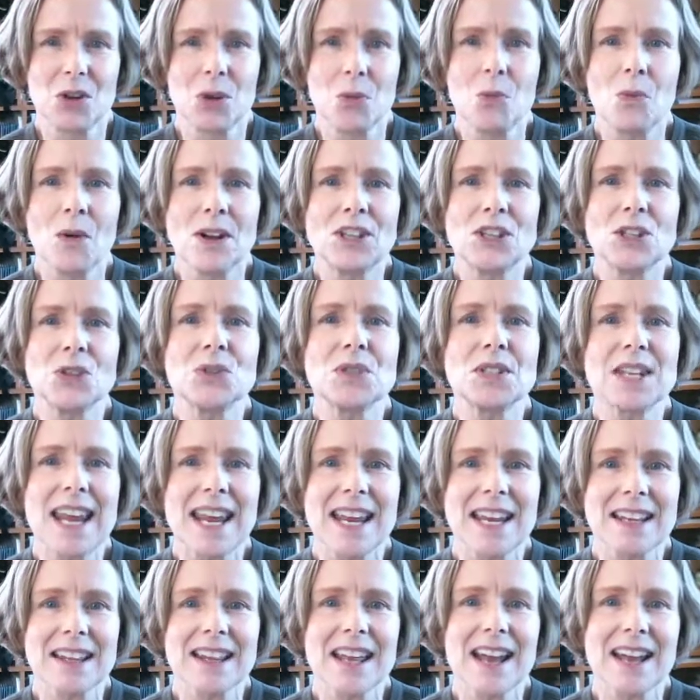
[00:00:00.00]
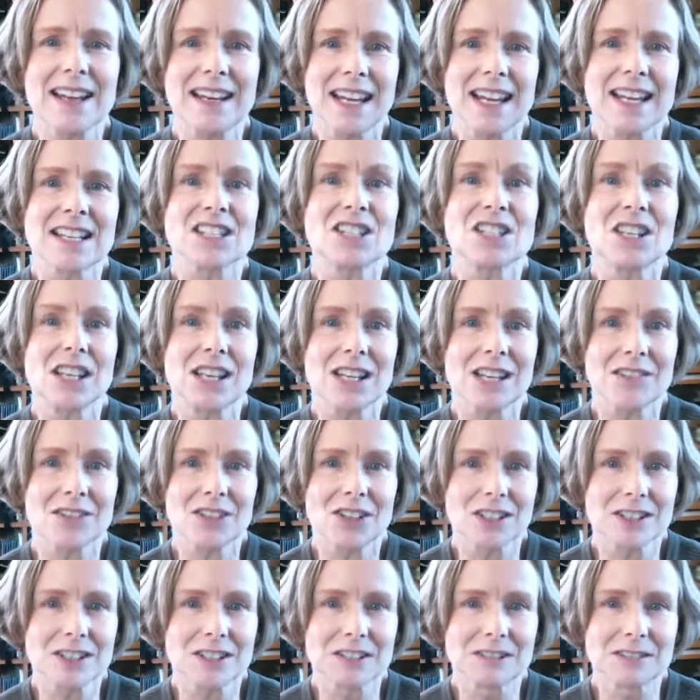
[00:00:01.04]
when you take that as
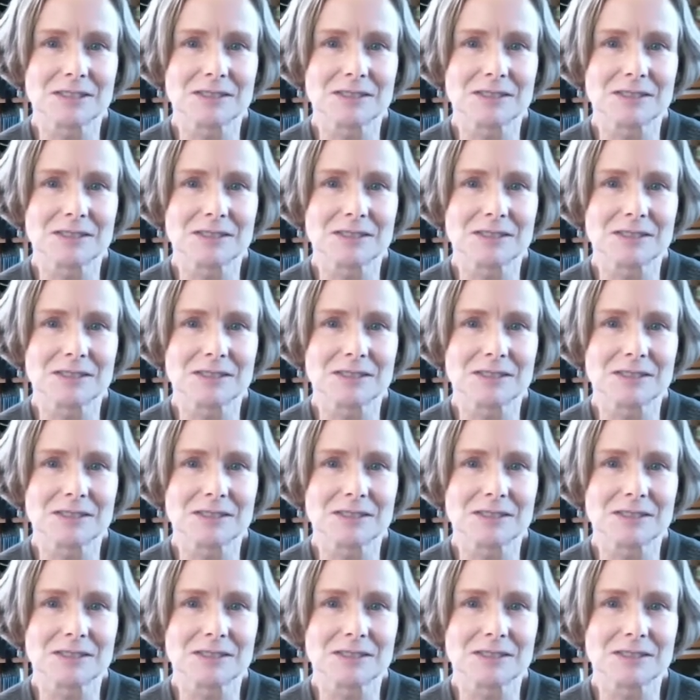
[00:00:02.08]
given.